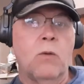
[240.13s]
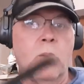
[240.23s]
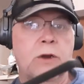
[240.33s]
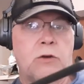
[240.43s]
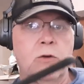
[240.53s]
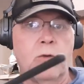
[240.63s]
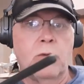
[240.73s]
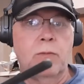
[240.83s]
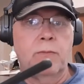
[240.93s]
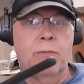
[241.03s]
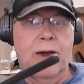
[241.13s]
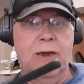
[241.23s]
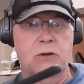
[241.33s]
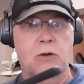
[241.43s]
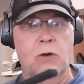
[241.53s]
original
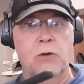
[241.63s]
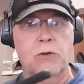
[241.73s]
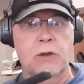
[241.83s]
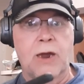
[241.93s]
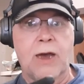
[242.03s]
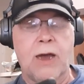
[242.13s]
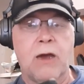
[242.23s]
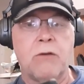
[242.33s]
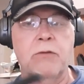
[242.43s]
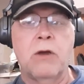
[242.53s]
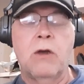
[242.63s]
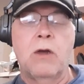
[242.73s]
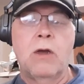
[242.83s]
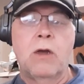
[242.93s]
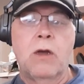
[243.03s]
Pi-Stars that I have
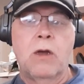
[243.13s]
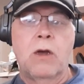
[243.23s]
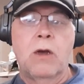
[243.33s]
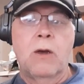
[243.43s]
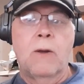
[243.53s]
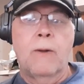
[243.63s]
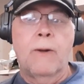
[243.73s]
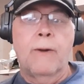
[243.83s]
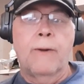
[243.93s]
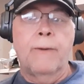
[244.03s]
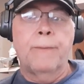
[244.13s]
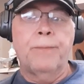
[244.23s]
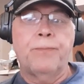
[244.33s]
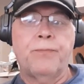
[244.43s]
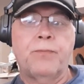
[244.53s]

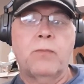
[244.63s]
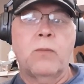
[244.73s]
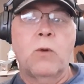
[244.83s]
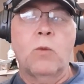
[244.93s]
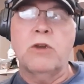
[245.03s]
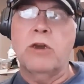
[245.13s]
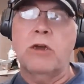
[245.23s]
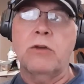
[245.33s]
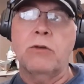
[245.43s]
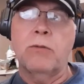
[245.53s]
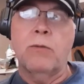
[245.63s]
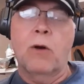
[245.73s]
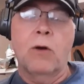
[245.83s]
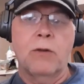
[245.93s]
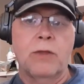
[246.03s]
um, which is
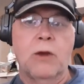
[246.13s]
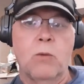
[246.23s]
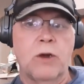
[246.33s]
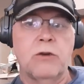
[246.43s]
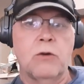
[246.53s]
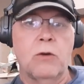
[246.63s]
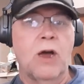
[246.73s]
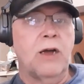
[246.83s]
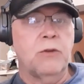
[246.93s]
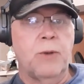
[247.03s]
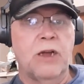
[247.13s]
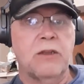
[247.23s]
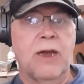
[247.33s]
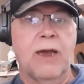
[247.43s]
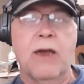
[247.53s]
or the original
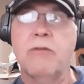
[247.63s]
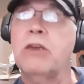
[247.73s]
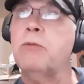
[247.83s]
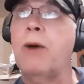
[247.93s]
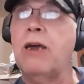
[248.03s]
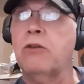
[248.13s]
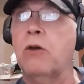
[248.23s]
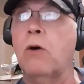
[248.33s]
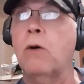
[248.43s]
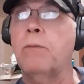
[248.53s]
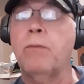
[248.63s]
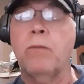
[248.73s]
hotspots I have is Pi-Star,